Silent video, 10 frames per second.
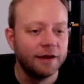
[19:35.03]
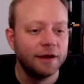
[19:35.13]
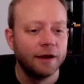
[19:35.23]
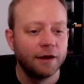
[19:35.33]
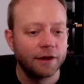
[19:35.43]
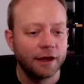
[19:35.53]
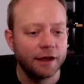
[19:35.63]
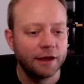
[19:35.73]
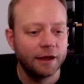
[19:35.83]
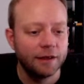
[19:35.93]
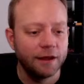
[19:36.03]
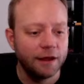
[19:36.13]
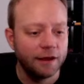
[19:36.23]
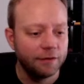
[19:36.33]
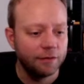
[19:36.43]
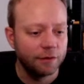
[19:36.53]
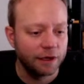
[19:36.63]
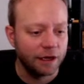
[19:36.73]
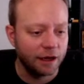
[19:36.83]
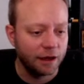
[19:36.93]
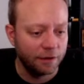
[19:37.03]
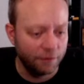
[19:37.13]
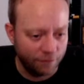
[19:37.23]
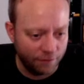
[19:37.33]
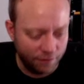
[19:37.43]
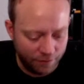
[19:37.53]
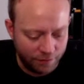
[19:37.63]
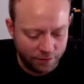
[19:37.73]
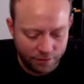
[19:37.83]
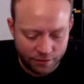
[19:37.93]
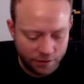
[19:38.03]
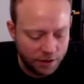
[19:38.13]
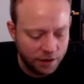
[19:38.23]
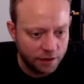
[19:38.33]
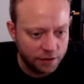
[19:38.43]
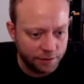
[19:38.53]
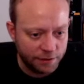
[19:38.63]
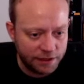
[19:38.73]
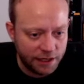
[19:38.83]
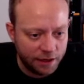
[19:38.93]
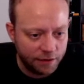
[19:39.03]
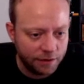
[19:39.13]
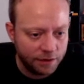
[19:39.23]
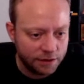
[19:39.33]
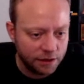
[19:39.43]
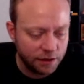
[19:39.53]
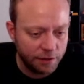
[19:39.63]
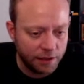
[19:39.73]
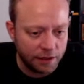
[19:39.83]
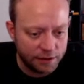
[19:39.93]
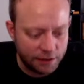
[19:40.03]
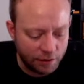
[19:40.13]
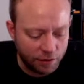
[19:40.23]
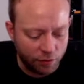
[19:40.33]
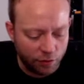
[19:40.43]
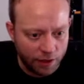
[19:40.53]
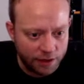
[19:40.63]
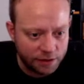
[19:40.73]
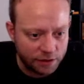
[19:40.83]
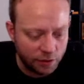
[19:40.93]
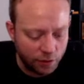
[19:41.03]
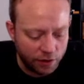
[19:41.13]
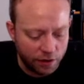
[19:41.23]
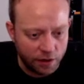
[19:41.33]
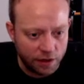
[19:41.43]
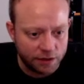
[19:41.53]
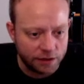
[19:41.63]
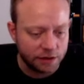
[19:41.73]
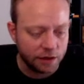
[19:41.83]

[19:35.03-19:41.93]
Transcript: Okay, and then we're gonna have, it's gonna be Z, it's gonna be southwest, northeast is gonna